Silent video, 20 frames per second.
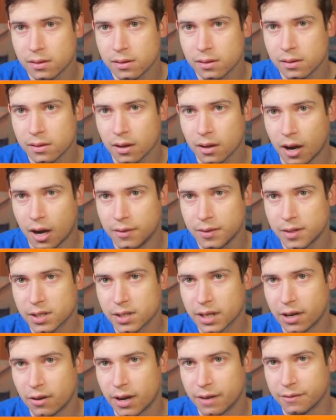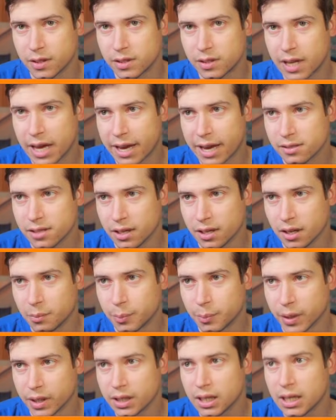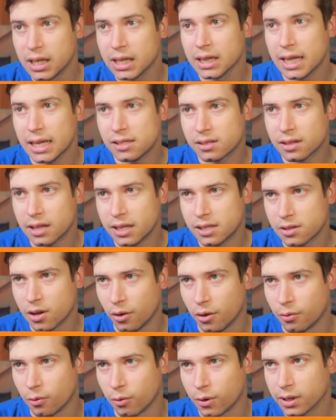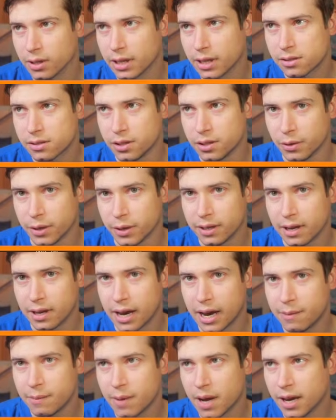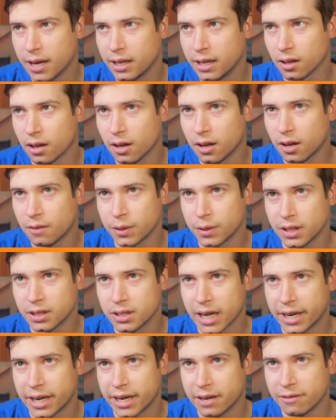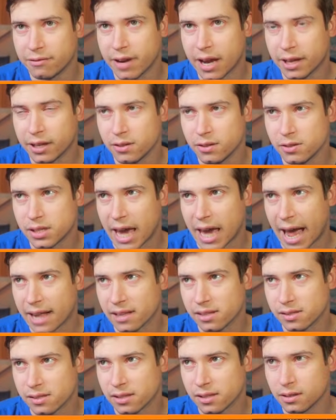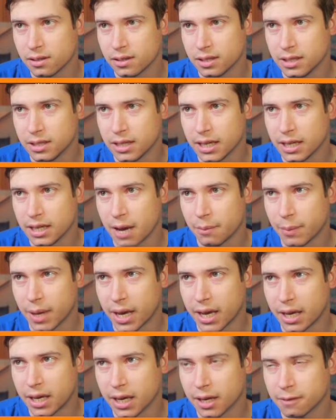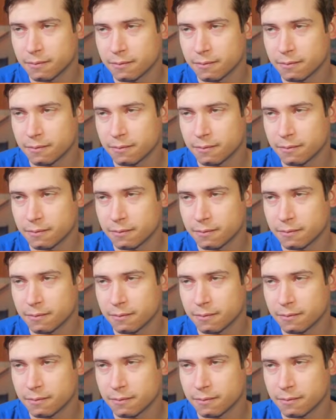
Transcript: obviously I don't have the stack set up, but let's go for it. Let's do it. I'm not in love with the tight end values. Gadsden did not make it.